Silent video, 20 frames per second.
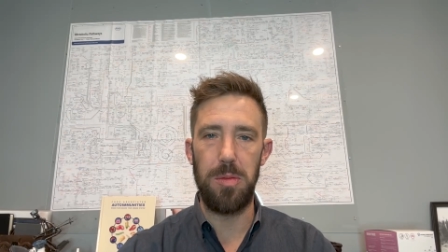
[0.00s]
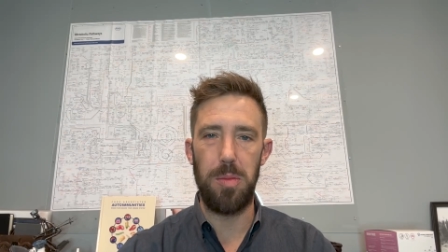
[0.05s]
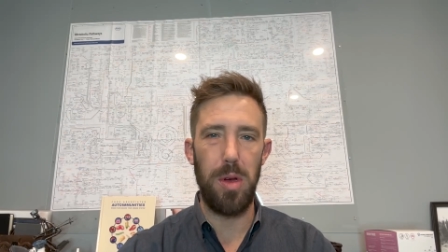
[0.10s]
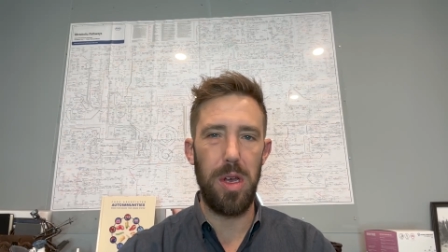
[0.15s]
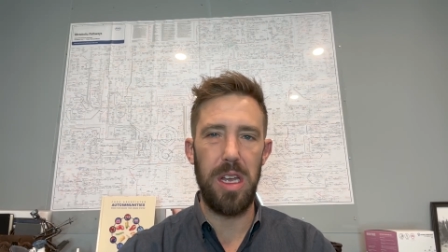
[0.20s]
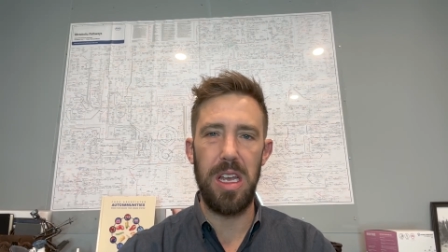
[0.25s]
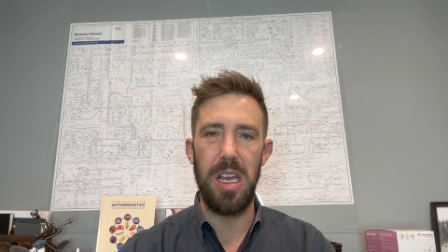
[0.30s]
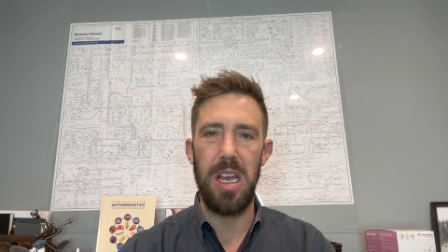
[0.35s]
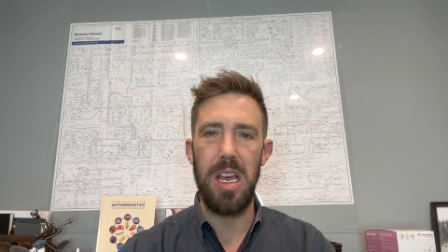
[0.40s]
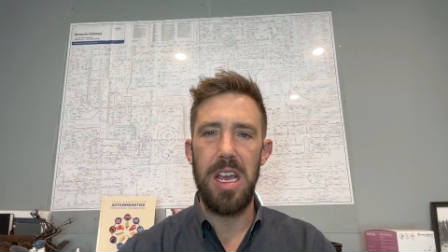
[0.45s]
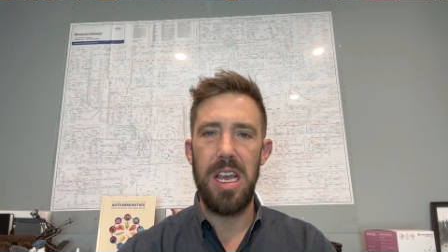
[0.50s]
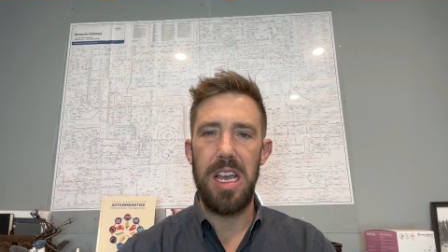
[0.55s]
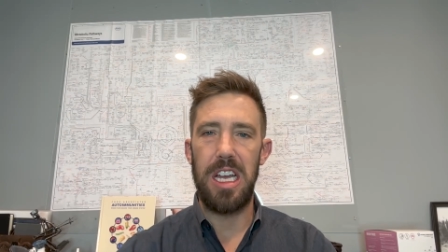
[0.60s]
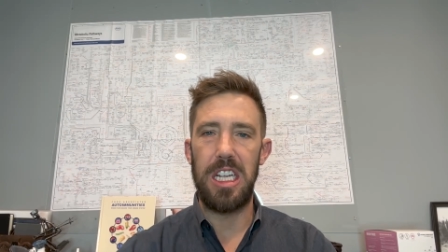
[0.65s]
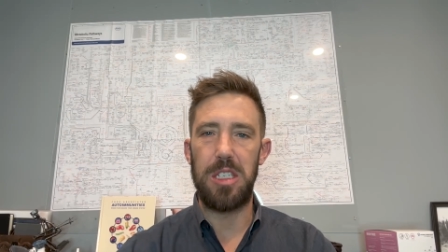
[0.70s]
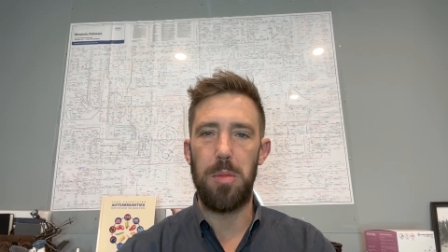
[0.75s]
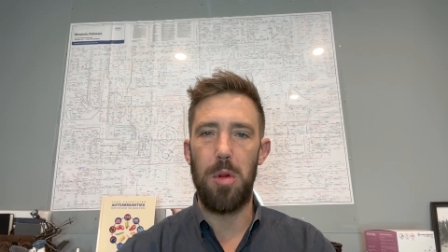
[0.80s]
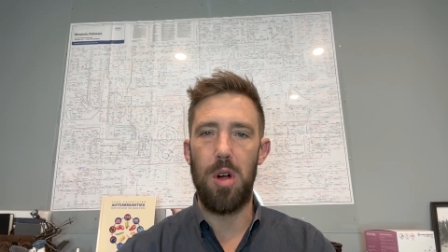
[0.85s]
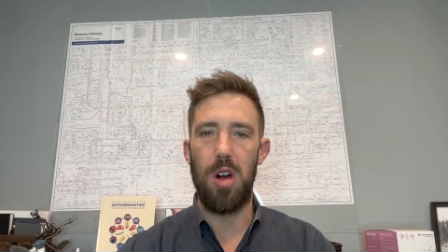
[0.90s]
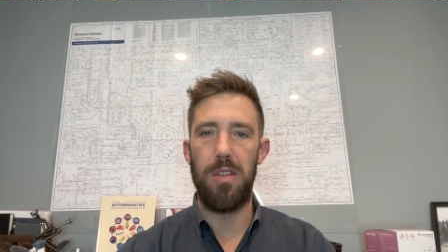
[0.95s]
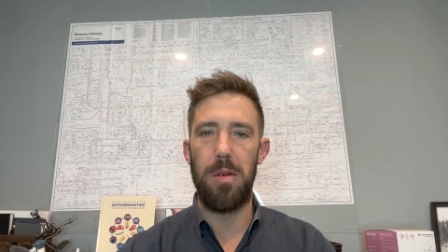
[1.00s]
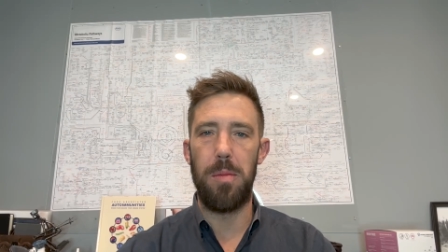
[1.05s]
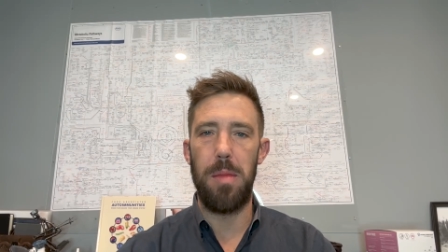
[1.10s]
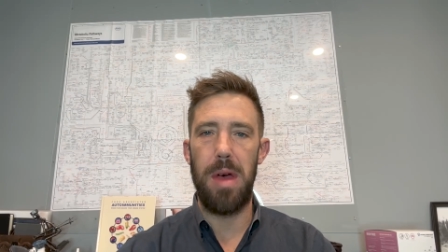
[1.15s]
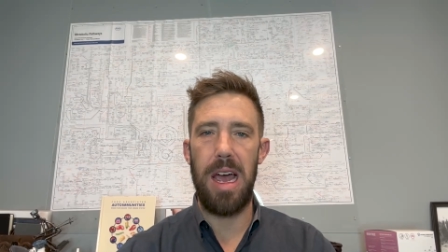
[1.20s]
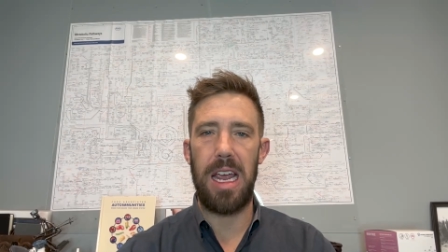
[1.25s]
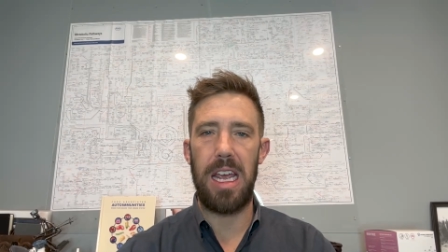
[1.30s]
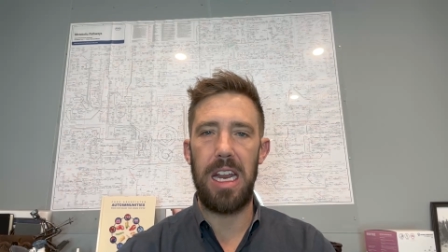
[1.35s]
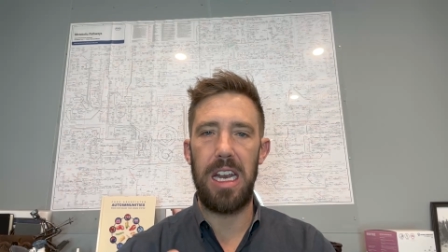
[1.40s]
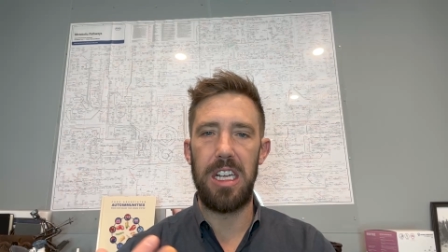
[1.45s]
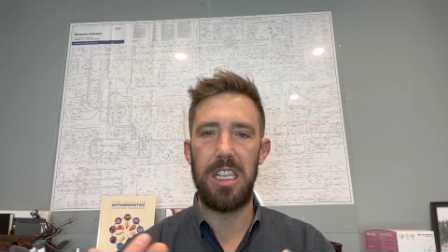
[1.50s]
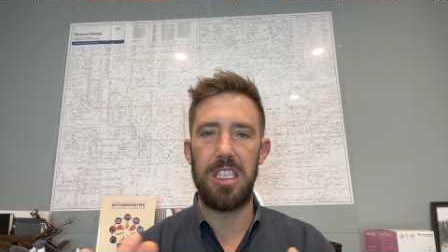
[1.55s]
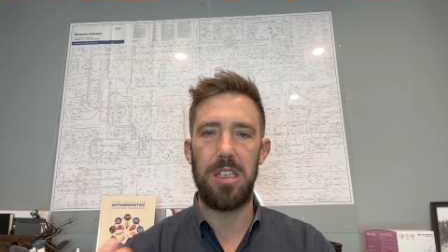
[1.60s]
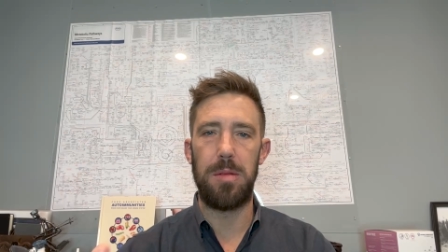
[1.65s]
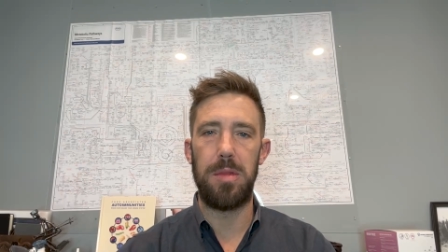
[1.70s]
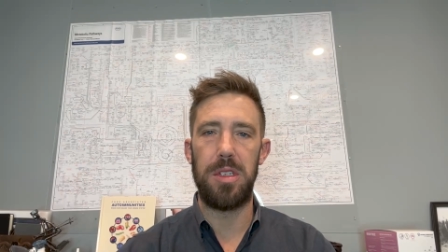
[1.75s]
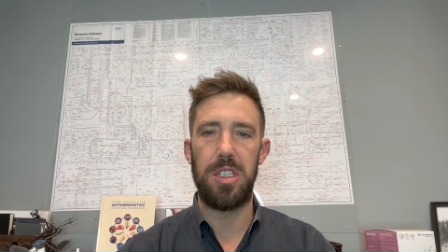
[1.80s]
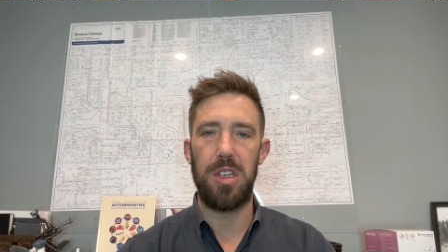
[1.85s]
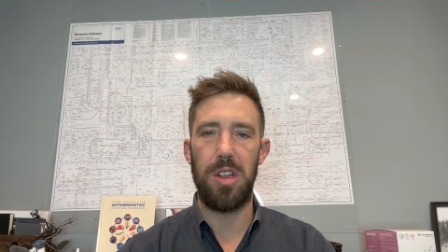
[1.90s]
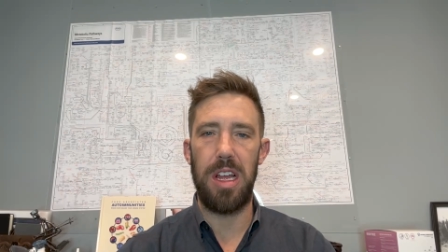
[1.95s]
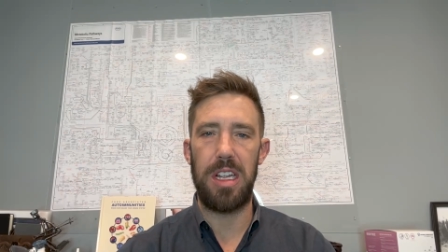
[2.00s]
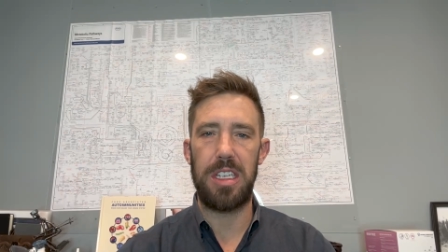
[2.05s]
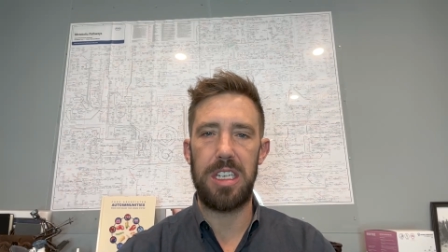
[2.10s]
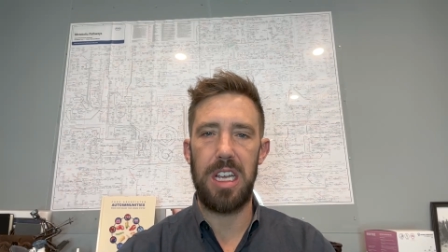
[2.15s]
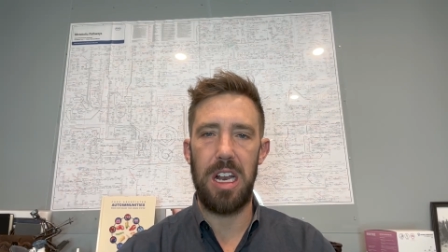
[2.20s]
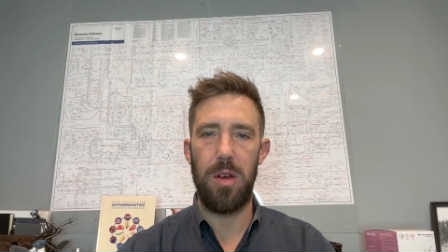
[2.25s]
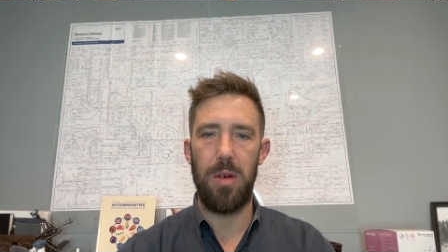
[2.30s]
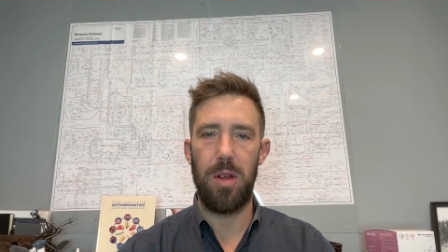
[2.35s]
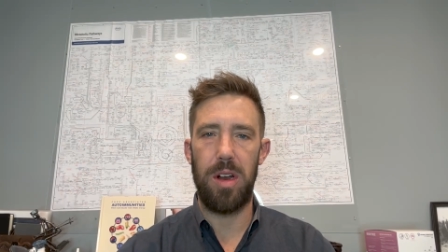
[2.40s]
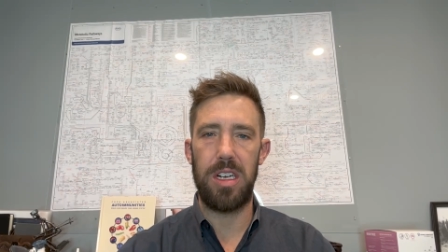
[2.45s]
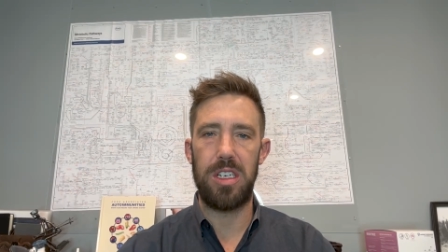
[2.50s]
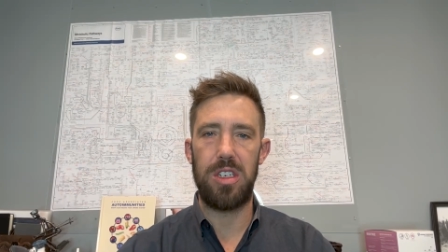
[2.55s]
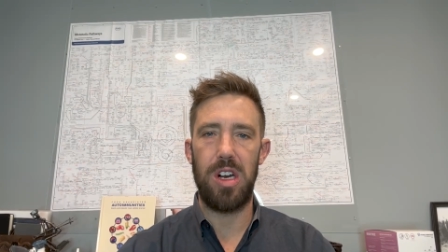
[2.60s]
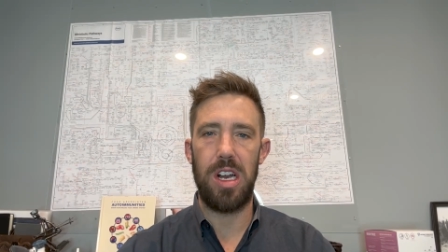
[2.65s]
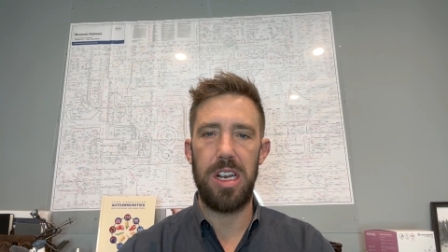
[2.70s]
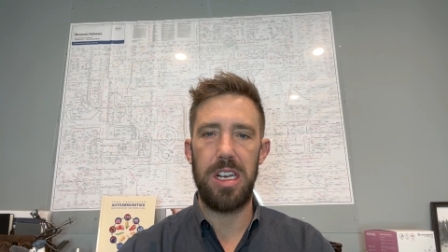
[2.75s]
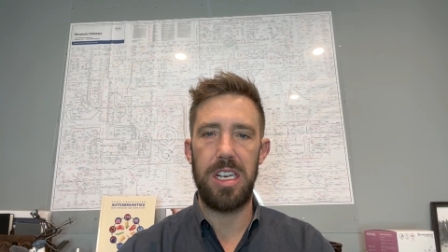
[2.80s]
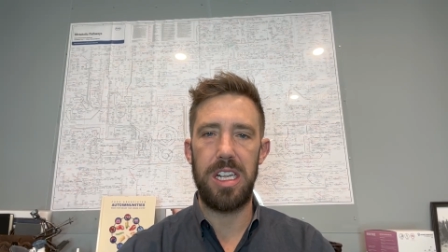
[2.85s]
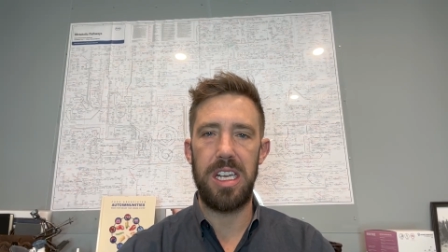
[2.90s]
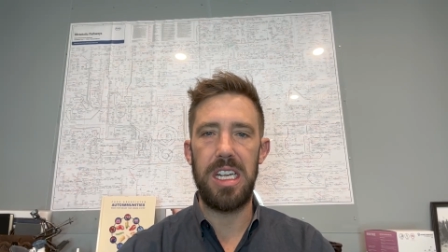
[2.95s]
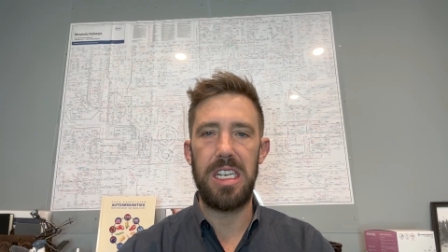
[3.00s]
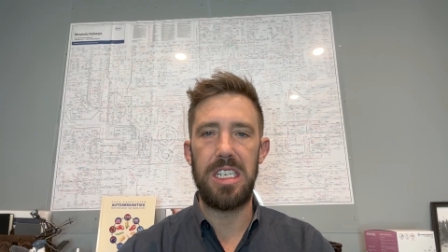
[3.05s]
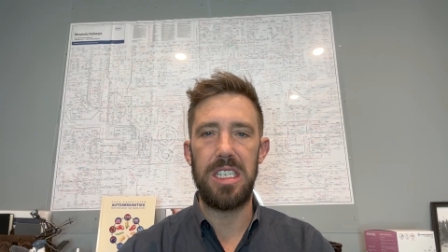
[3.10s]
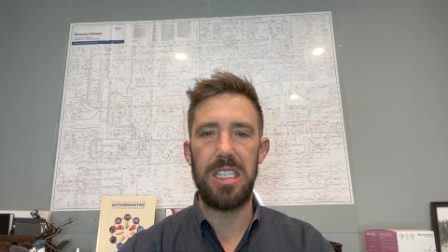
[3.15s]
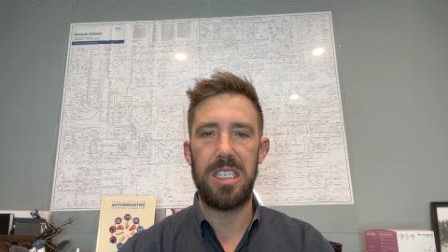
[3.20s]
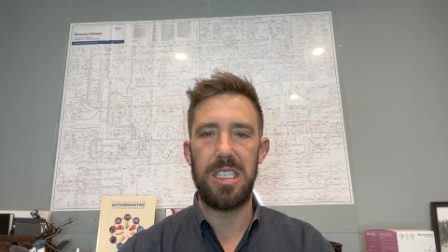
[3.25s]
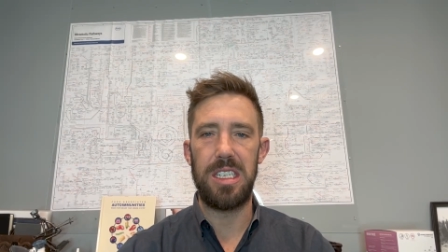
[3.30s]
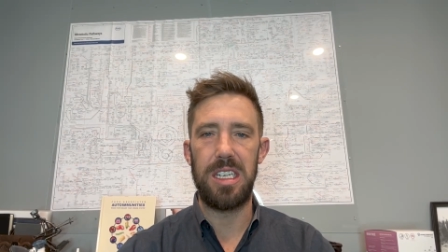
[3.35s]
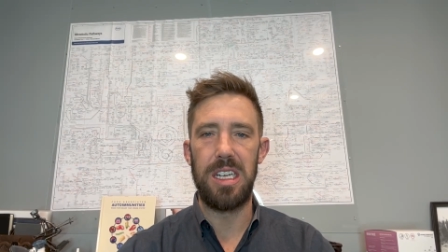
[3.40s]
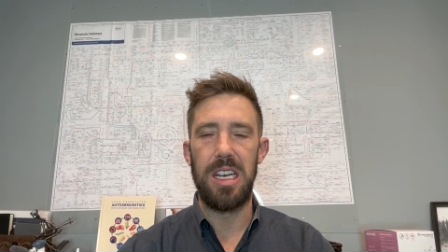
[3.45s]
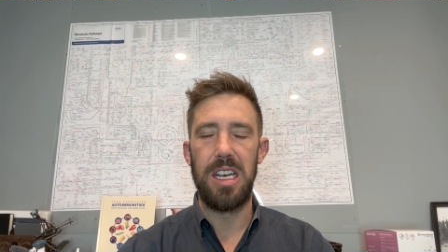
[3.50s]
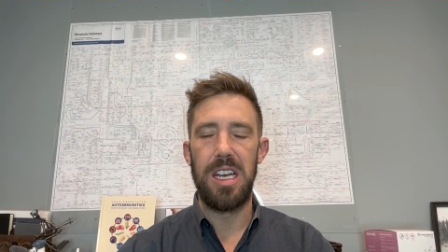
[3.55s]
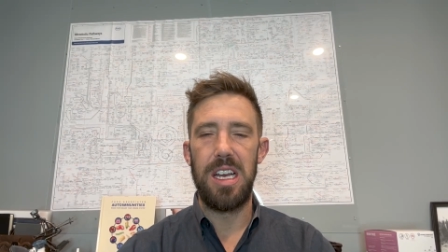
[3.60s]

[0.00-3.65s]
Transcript: but it's more of a mechanism, and so that's kind of what I try to teach is